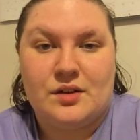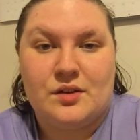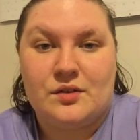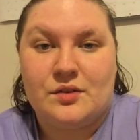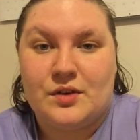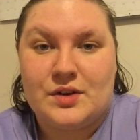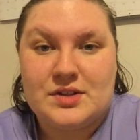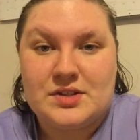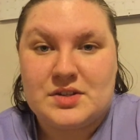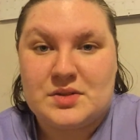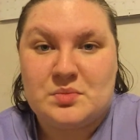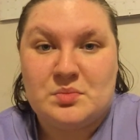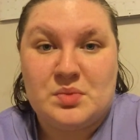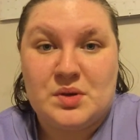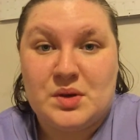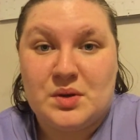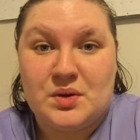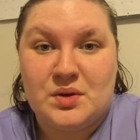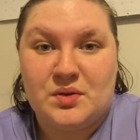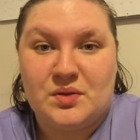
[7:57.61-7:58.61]
Her voice is
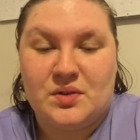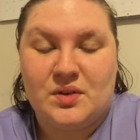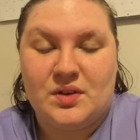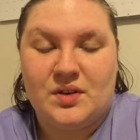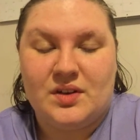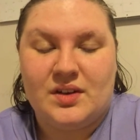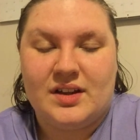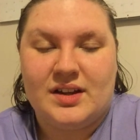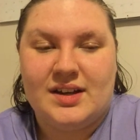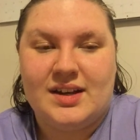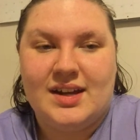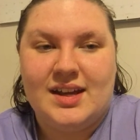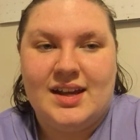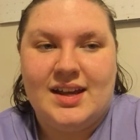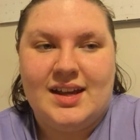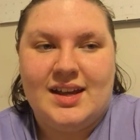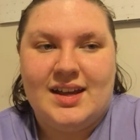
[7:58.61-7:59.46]
beautiful, and